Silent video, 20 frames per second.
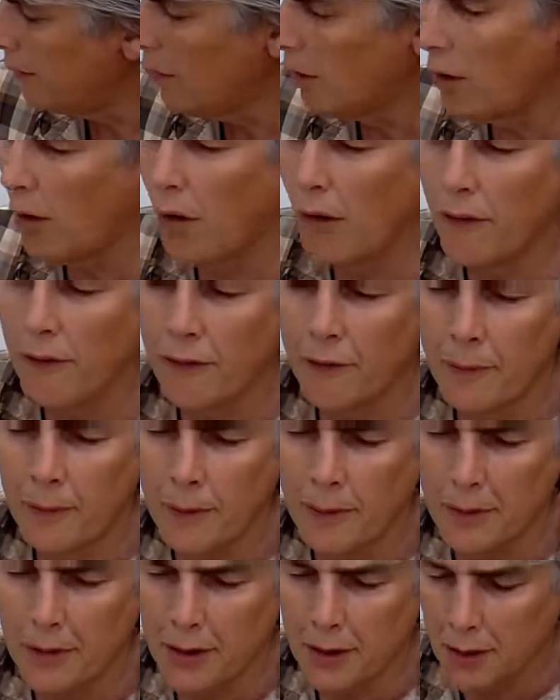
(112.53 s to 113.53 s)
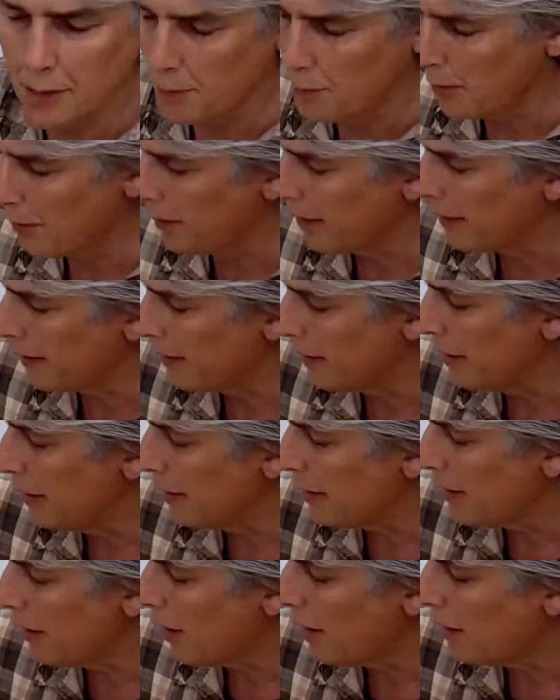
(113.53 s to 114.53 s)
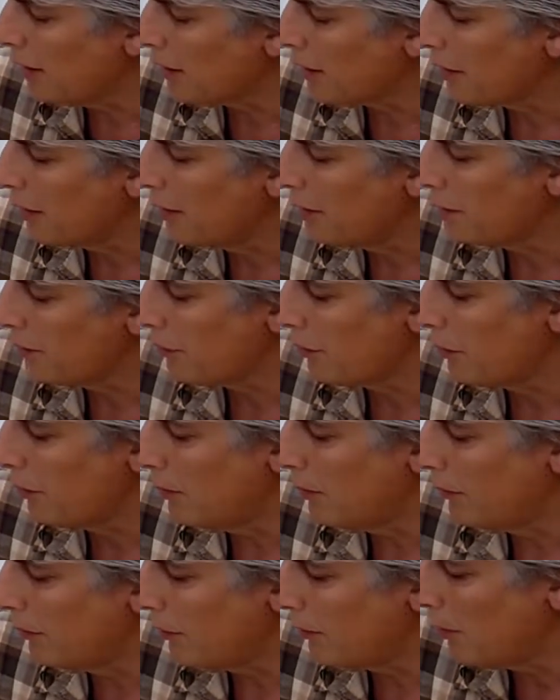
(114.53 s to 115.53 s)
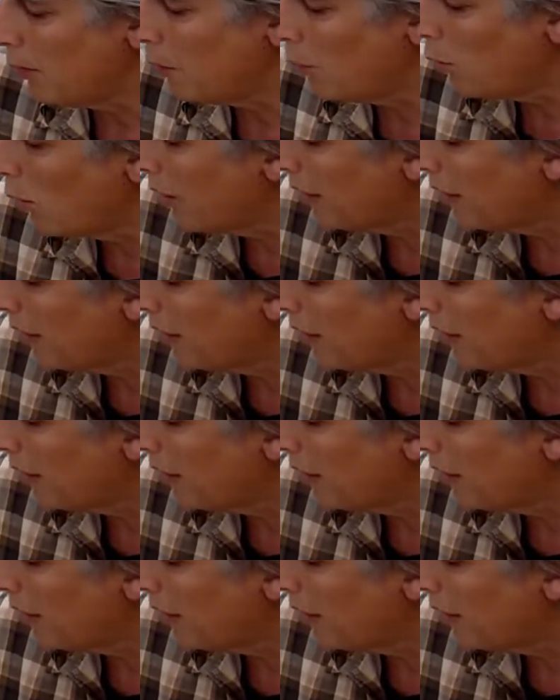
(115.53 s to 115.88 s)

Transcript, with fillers: Not off, but the, but the, the colour goes from, from